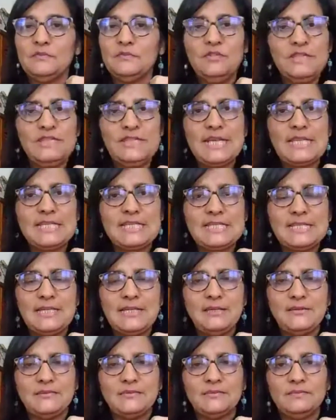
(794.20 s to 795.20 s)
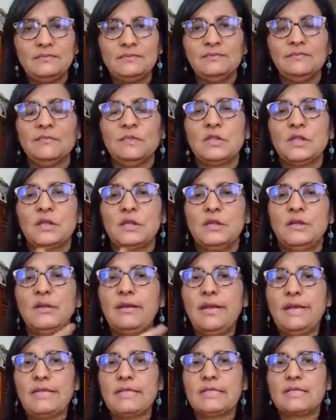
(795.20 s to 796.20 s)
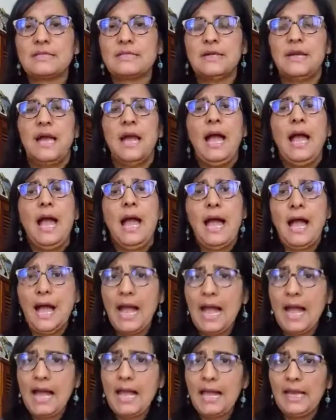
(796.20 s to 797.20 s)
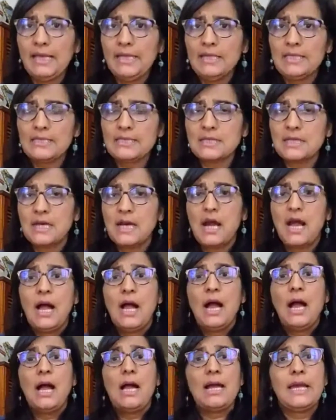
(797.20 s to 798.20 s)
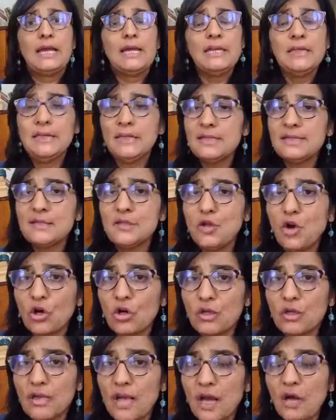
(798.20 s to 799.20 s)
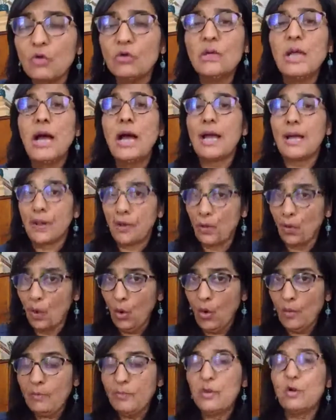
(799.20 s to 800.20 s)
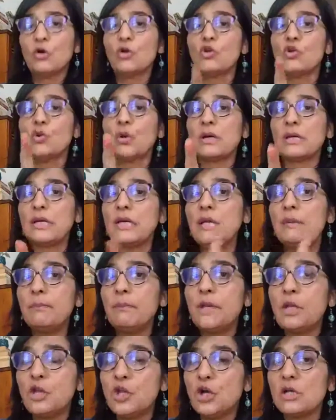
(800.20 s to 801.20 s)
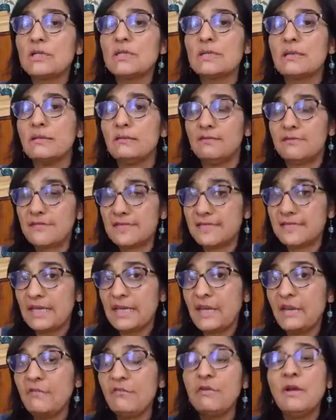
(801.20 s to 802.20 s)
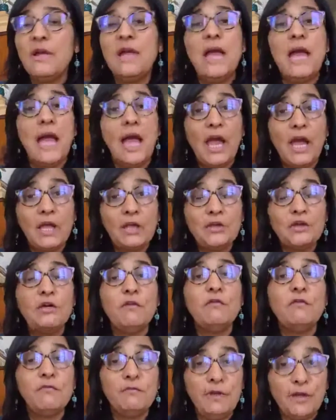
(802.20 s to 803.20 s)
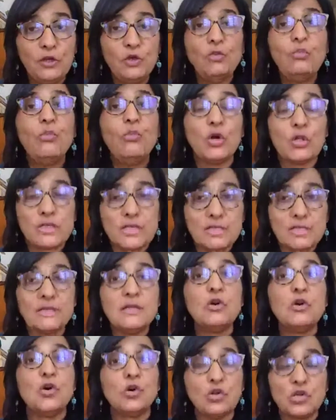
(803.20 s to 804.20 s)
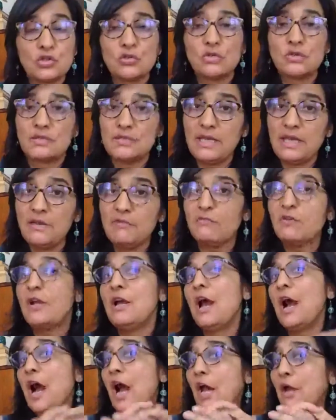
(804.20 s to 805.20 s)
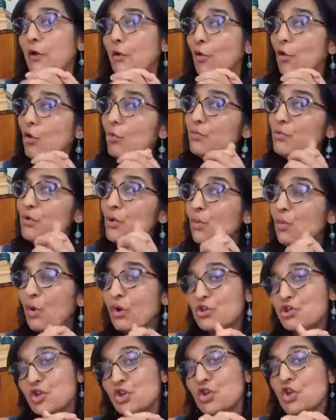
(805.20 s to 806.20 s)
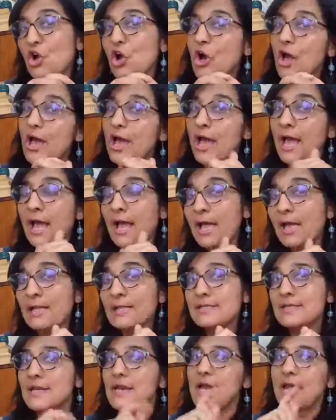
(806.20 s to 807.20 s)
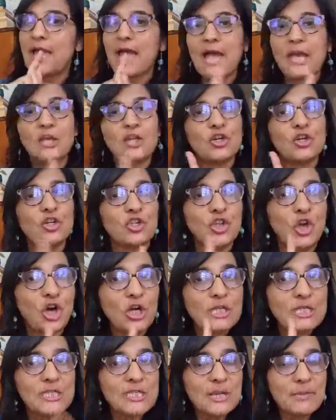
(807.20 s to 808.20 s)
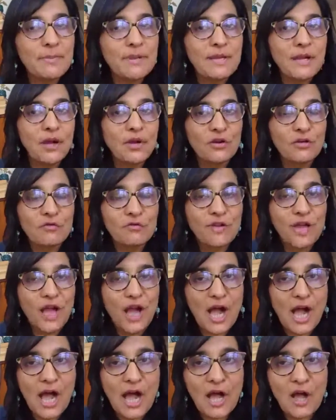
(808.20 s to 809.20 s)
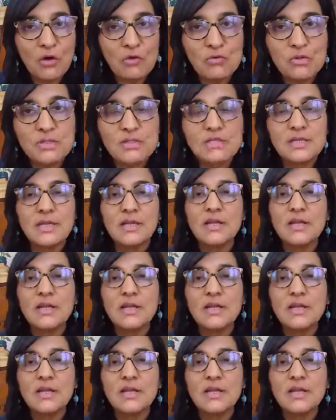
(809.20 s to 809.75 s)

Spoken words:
Fantastic? Great. And in this lockdown, I hope you're keeping yourself safe and your fellow monster also safe. I hope you're washing your hands and you're not stepping out of your house,